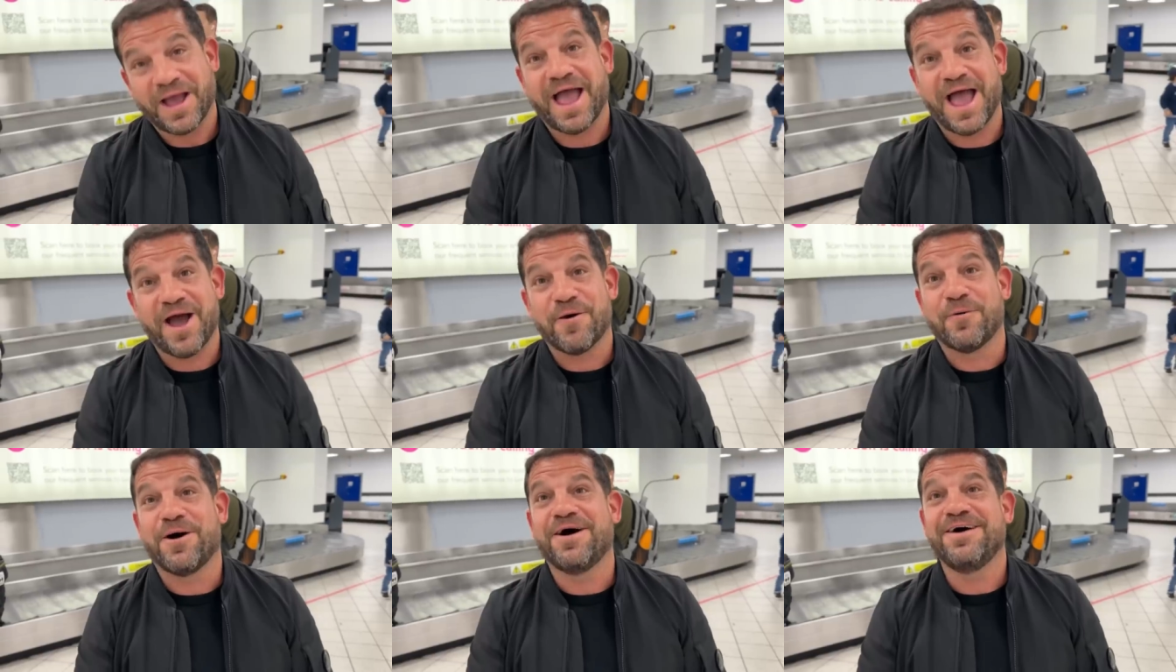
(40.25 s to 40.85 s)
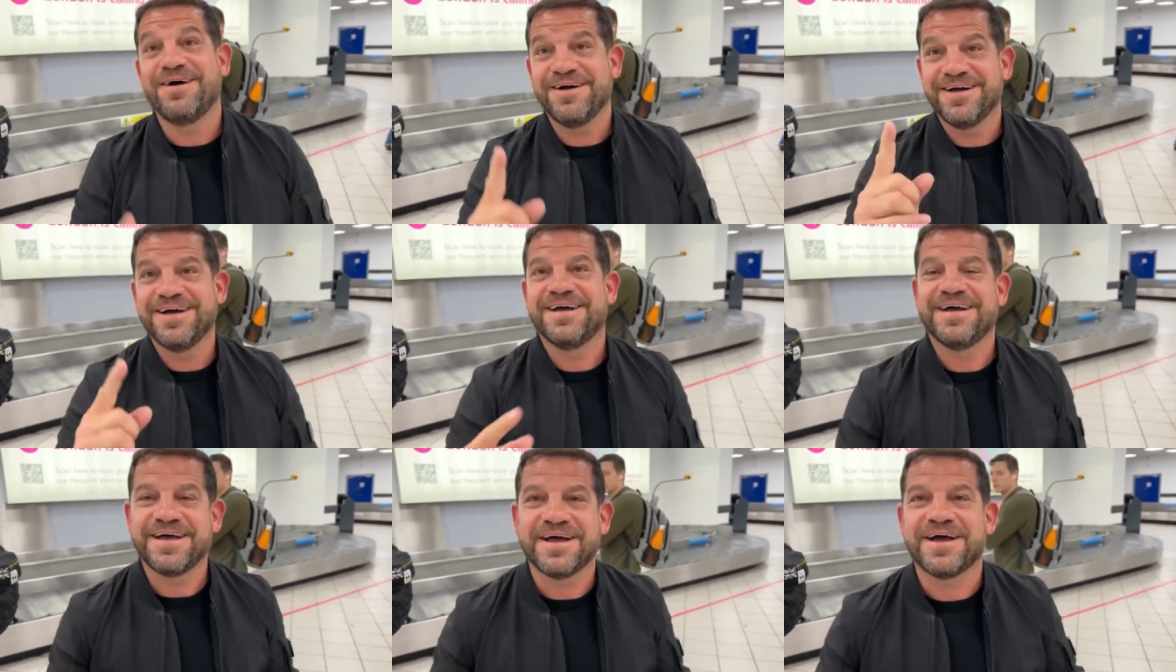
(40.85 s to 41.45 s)
hour,
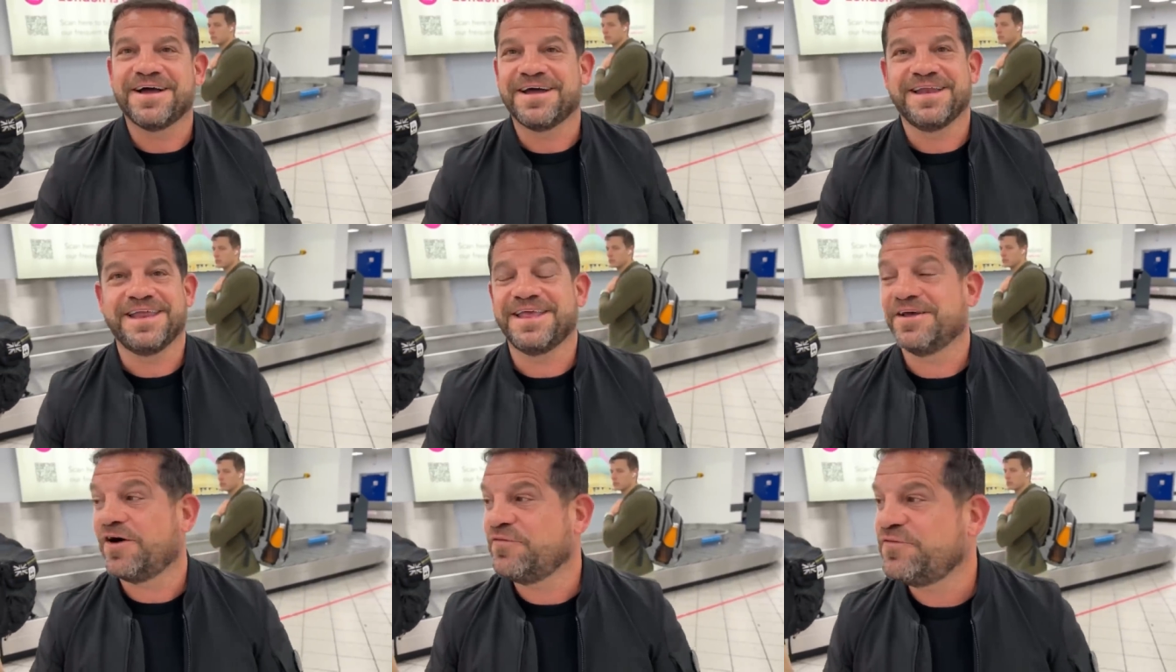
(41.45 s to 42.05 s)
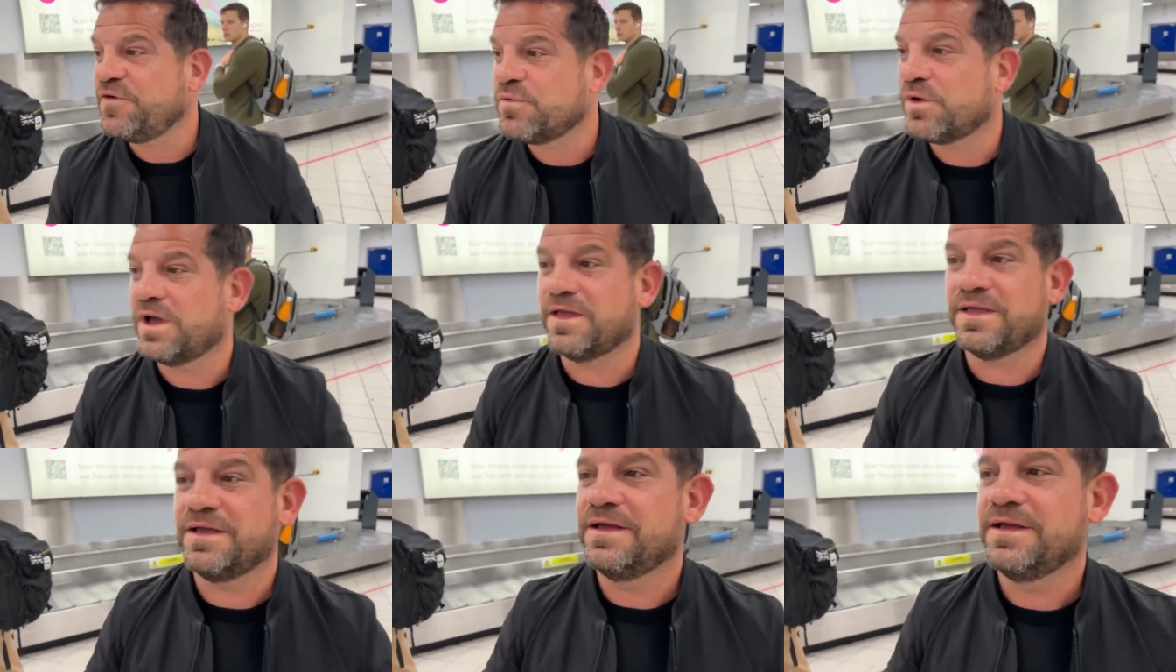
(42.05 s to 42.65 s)
and here, I feel
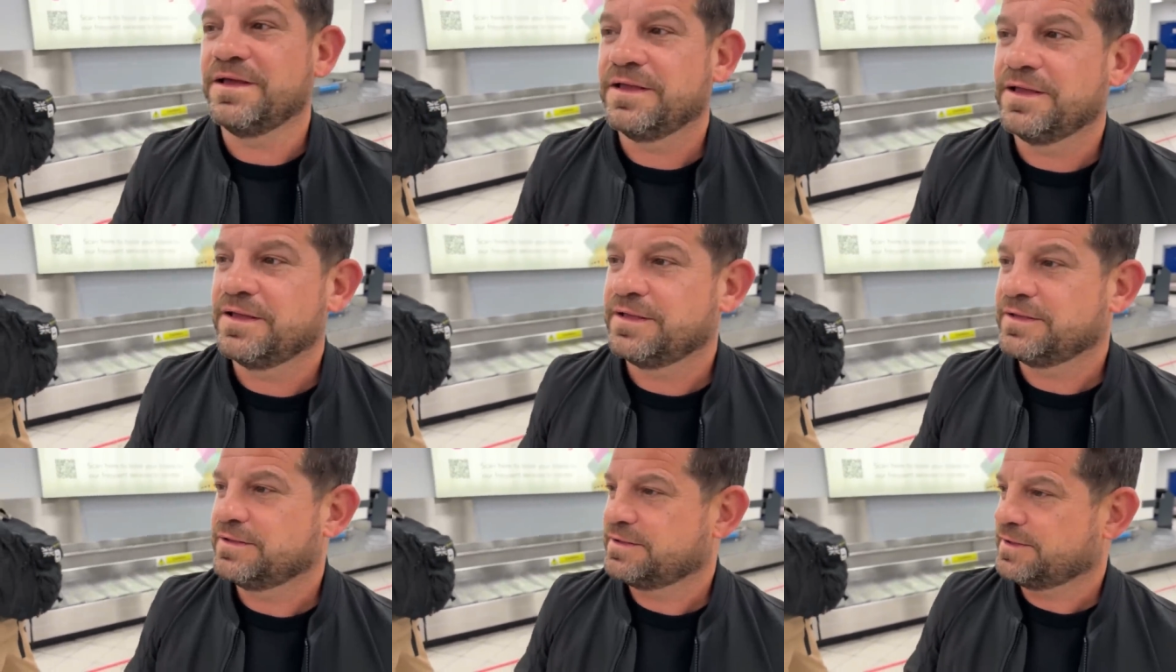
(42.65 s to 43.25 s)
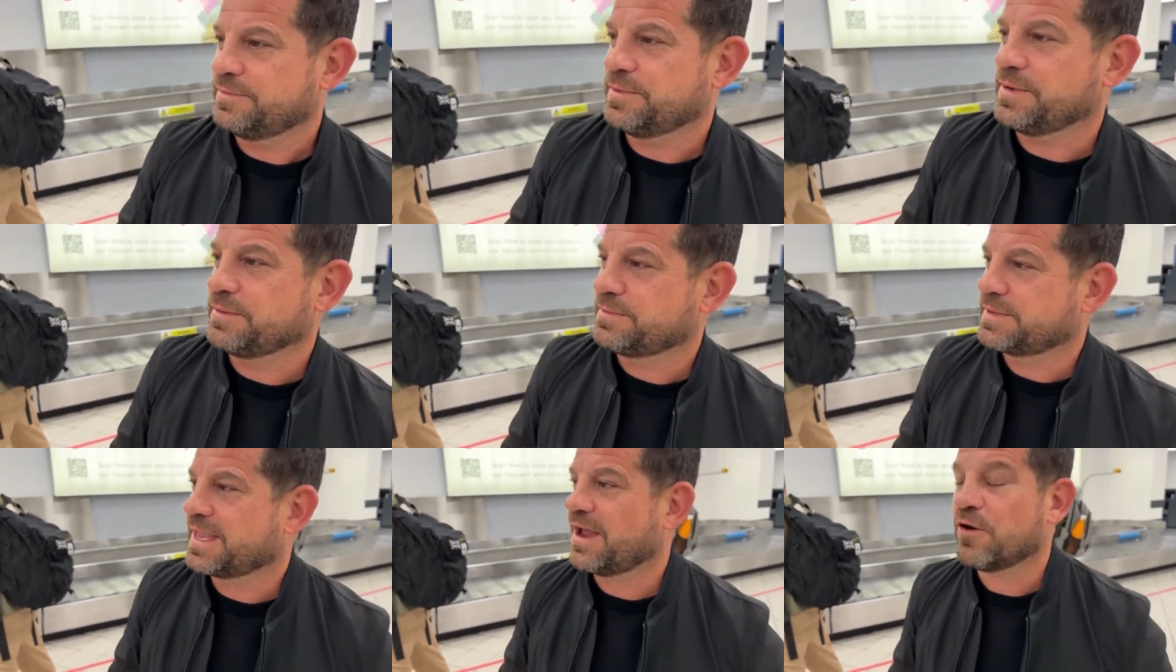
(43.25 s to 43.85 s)
like Been
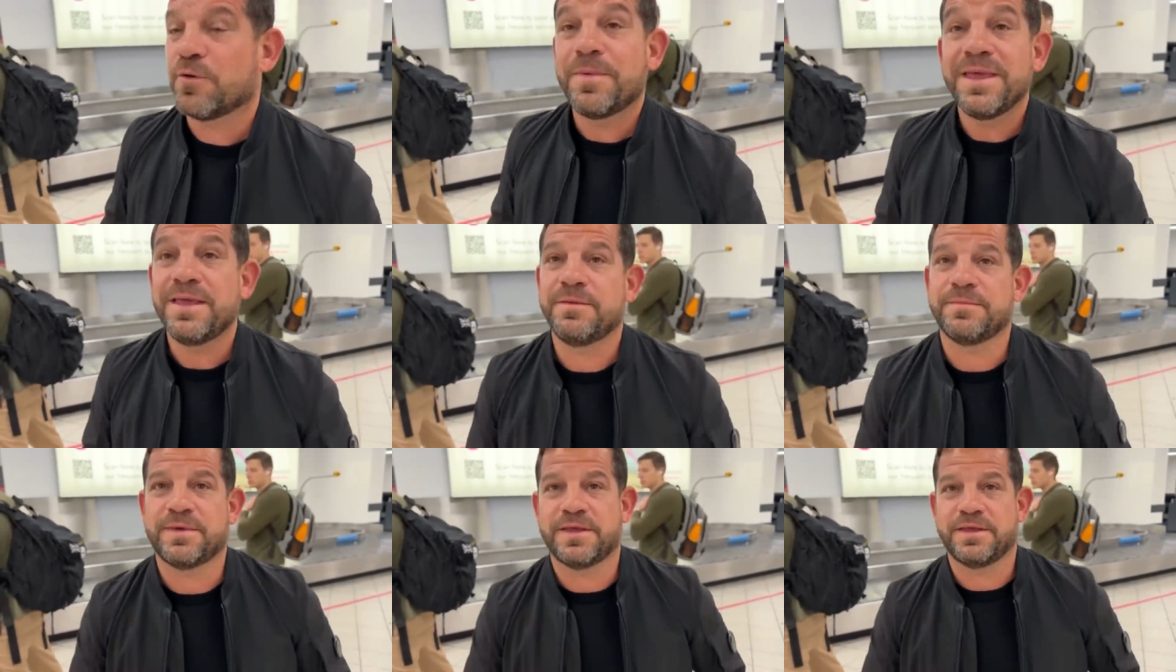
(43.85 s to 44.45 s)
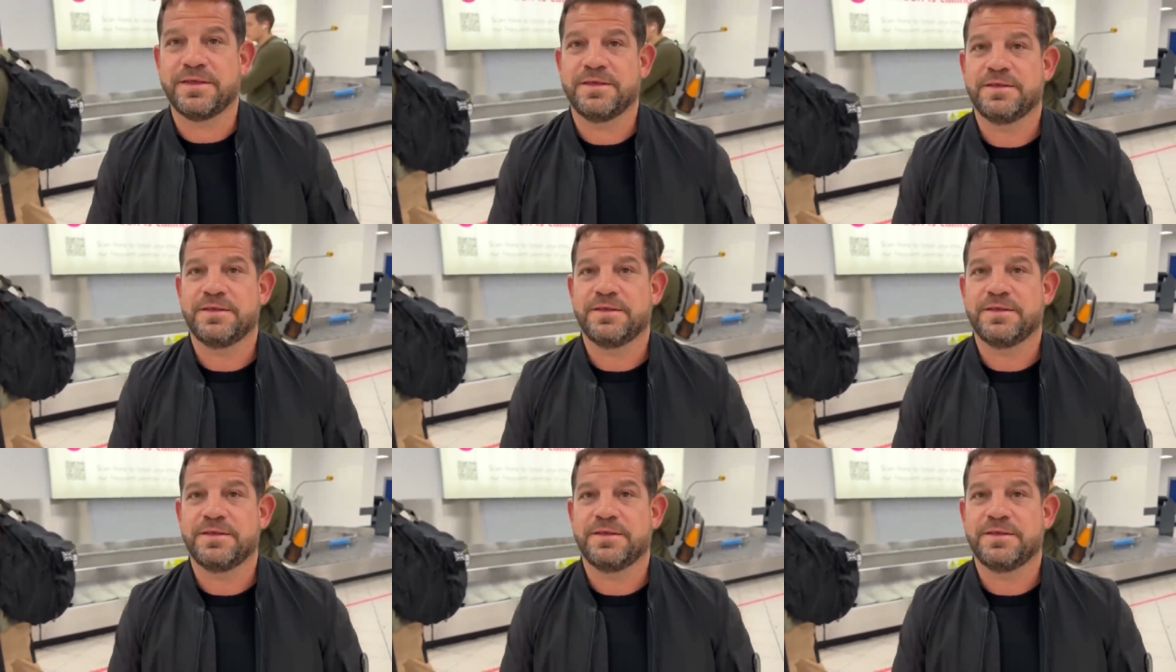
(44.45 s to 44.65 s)
Caribbean, mate.